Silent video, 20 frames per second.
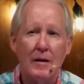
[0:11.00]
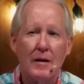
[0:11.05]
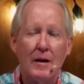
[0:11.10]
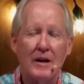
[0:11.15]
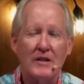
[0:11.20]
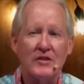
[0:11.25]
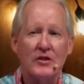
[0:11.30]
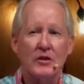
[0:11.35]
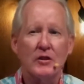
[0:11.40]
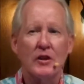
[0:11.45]

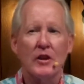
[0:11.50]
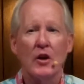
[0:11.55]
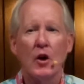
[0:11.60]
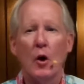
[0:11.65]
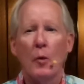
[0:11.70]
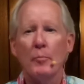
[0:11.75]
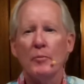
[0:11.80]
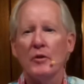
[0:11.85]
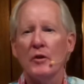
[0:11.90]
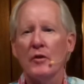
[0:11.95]
I certainly
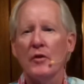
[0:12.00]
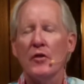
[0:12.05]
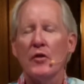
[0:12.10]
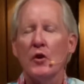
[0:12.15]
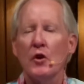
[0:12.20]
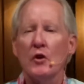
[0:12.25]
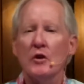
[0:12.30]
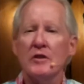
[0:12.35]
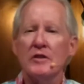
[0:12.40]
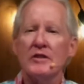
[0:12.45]
hope your
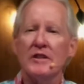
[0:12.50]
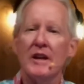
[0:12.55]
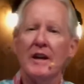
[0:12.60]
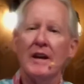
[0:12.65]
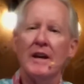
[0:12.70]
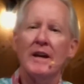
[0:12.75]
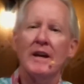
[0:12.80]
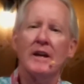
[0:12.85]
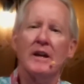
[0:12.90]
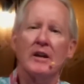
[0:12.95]

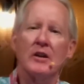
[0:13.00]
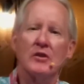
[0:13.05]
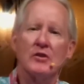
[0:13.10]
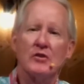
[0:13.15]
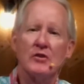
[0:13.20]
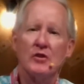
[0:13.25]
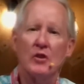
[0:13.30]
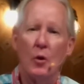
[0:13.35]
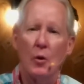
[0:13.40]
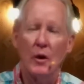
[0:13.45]
Thursday is
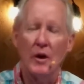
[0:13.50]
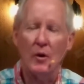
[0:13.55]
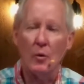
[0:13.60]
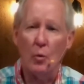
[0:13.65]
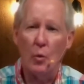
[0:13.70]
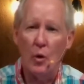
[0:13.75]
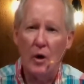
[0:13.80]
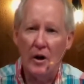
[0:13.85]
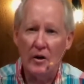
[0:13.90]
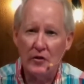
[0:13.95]
going
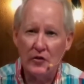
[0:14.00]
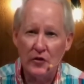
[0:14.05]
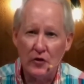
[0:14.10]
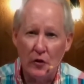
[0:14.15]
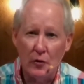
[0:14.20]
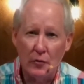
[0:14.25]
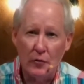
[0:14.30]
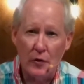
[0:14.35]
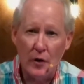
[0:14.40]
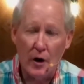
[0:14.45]
well so
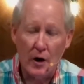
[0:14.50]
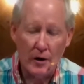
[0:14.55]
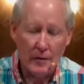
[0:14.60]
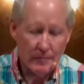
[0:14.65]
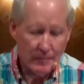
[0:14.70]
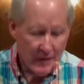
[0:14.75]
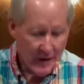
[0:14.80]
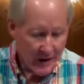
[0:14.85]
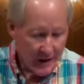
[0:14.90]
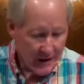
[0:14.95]
far.
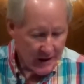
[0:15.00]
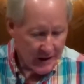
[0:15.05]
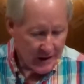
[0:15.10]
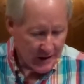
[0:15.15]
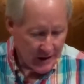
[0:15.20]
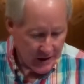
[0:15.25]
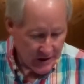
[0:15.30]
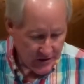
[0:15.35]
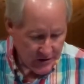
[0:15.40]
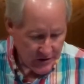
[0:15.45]
It
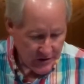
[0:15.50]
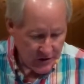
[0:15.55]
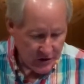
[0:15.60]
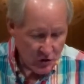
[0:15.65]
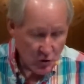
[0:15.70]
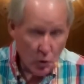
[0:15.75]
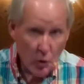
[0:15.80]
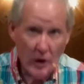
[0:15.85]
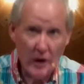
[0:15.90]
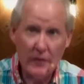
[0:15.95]
is the
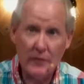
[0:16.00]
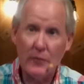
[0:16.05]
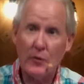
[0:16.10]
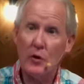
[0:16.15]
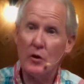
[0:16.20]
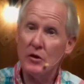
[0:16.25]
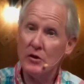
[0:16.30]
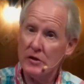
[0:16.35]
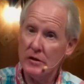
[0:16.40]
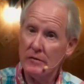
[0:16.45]

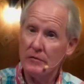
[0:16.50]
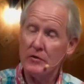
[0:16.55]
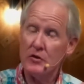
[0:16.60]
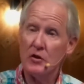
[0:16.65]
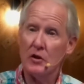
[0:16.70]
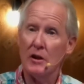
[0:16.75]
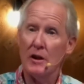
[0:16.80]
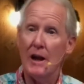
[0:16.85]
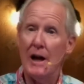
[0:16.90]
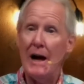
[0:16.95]
21st of
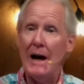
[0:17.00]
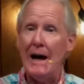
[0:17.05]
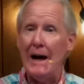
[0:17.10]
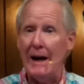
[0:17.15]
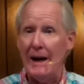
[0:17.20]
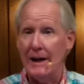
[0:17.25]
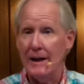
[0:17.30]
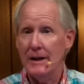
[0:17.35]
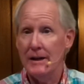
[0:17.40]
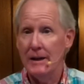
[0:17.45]

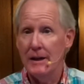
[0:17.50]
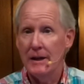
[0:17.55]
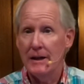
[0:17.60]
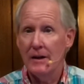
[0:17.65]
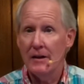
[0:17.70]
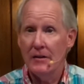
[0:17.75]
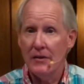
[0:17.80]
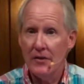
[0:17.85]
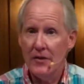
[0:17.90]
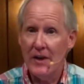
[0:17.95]
July.
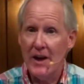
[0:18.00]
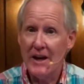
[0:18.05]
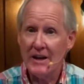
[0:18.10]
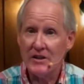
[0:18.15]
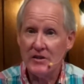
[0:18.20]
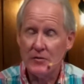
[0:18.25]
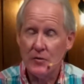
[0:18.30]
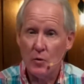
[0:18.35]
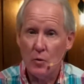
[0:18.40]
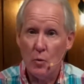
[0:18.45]
Thanks
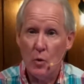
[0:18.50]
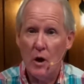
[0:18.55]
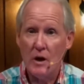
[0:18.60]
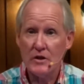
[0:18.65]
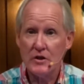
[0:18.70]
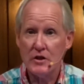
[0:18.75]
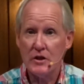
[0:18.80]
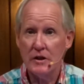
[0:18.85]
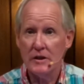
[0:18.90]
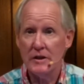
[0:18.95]
for
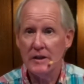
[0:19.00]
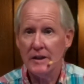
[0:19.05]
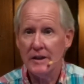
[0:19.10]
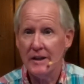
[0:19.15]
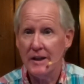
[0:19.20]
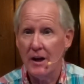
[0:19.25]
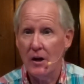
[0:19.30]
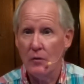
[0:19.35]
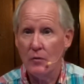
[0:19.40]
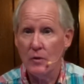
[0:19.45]
watching the
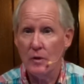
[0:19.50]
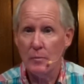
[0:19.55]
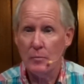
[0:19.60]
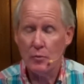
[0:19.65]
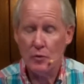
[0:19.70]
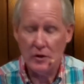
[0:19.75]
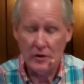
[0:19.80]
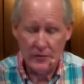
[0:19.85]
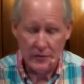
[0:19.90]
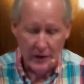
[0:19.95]
Calvary
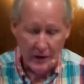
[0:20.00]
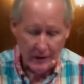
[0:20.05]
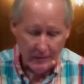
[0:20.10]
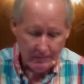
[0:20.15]
Briefing.